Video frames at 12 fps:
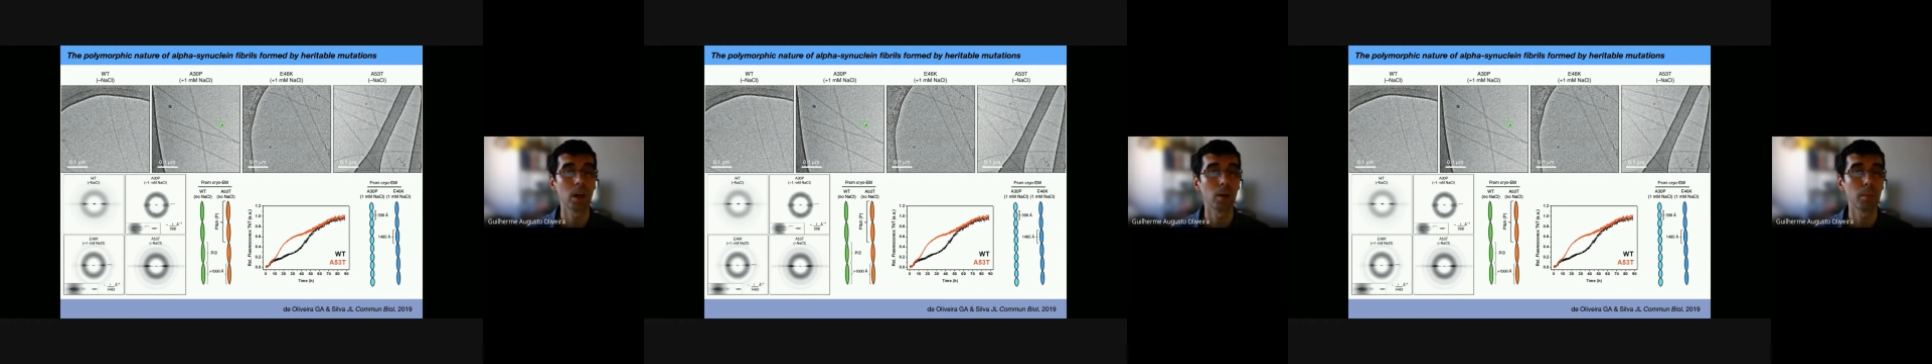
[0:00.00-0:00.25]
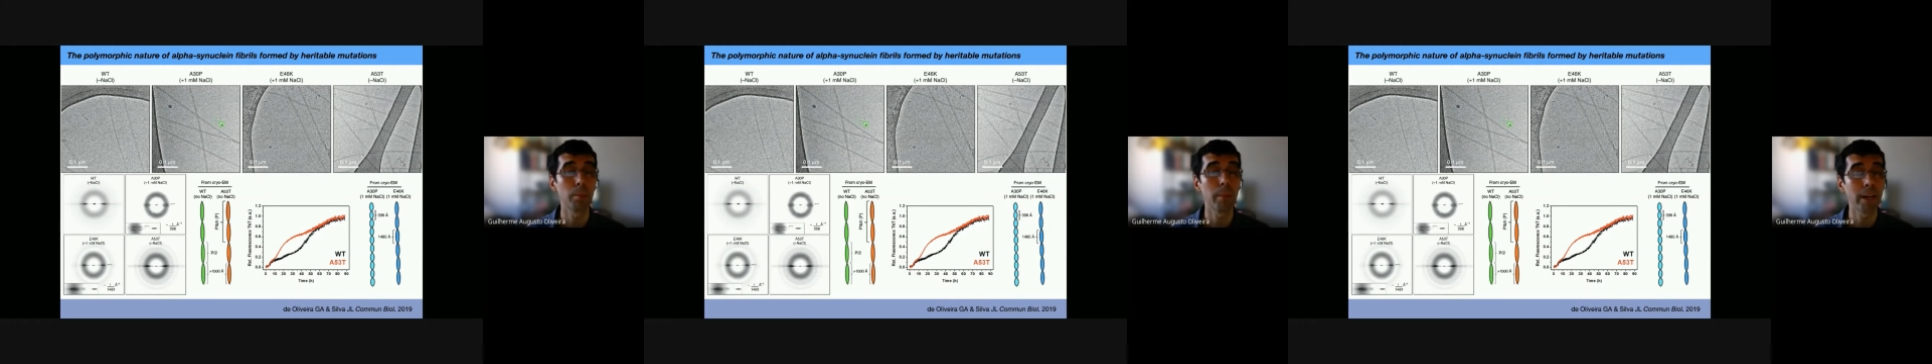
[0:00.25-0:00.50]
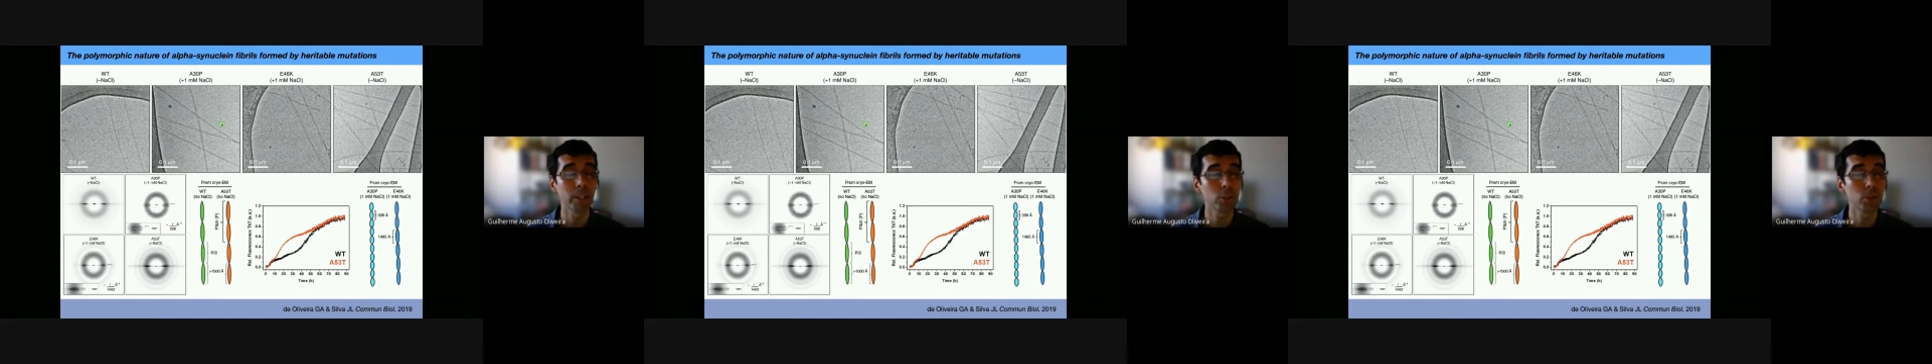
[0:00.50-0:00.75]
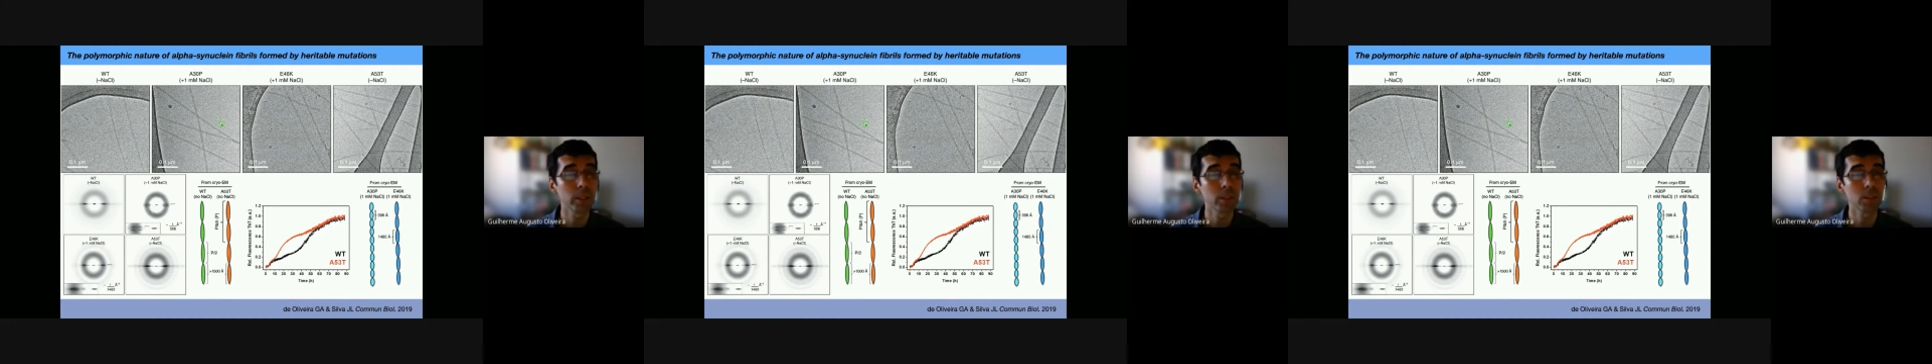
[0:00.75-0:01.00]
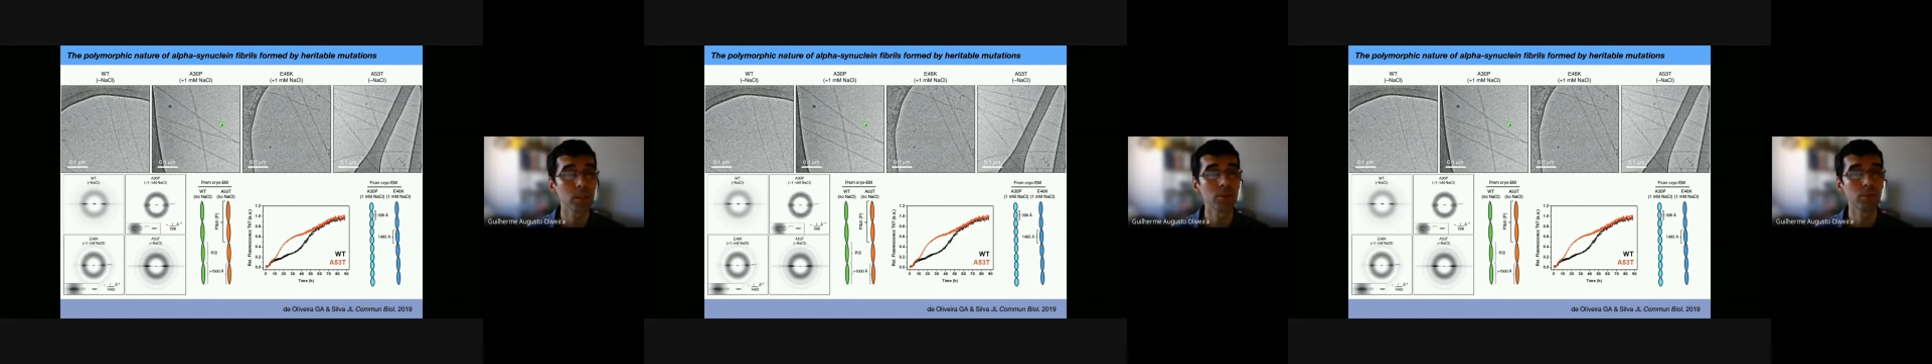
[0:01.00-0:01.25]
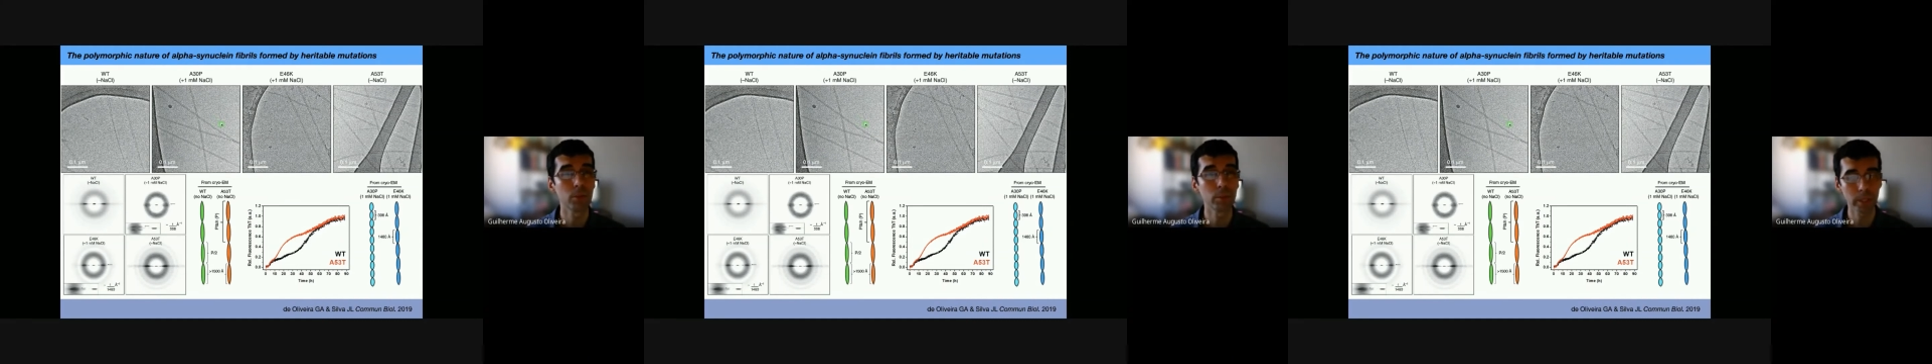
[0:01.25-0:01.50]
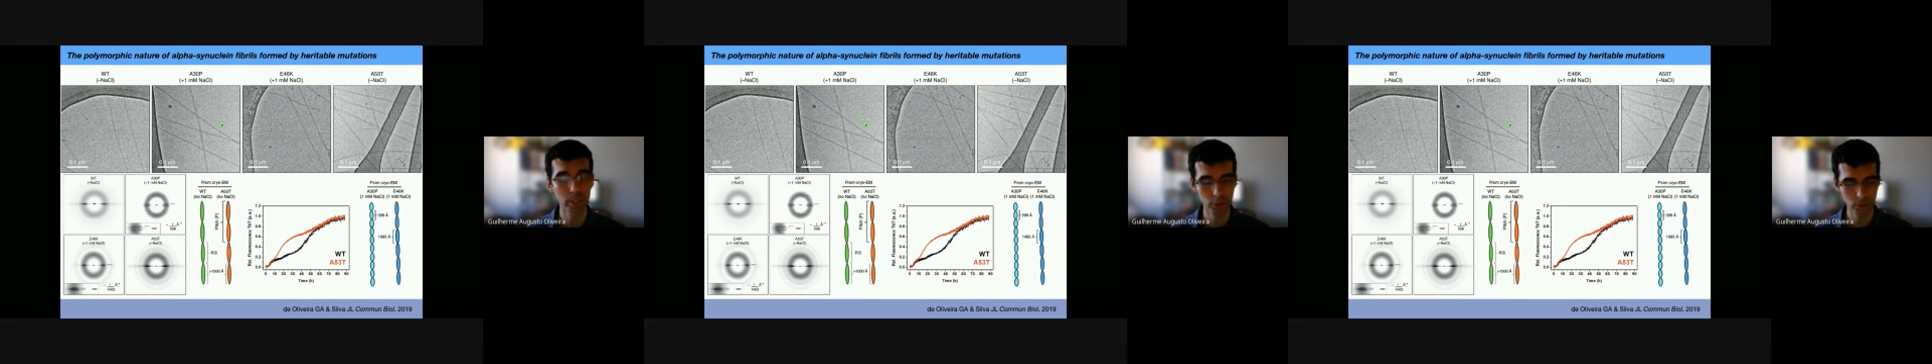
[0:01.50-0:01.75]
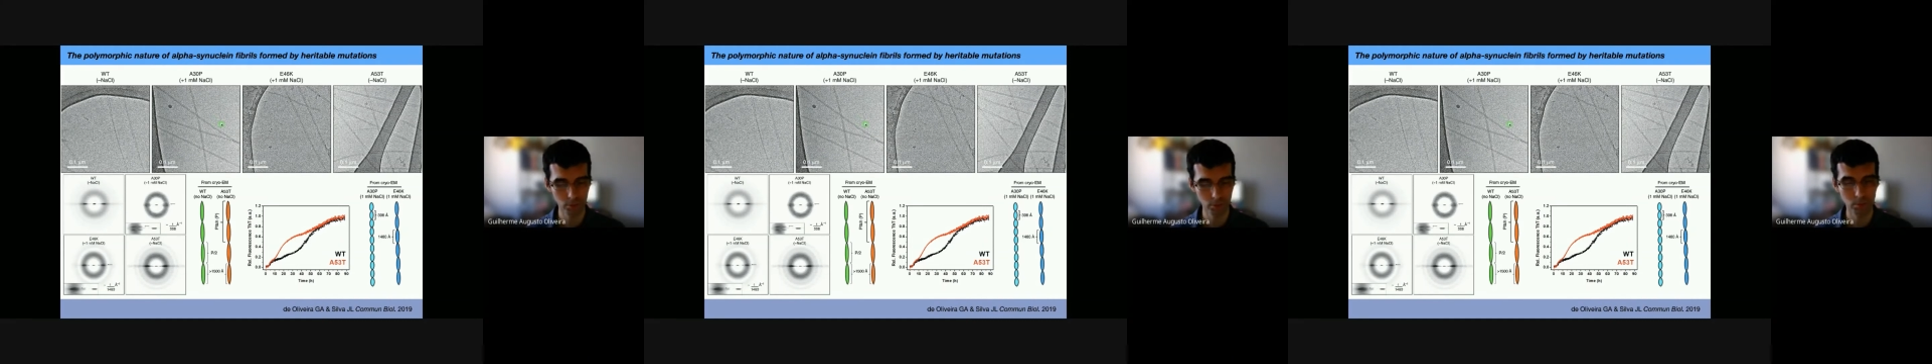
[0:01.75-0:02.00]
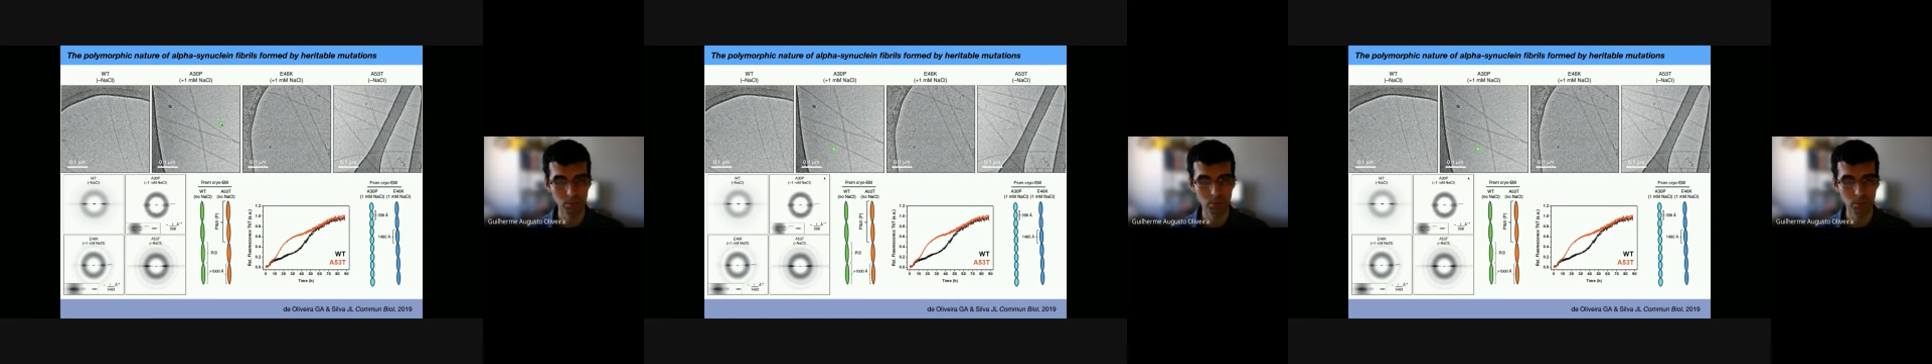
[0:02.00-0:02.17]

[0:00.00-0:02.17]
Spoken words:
measurement information,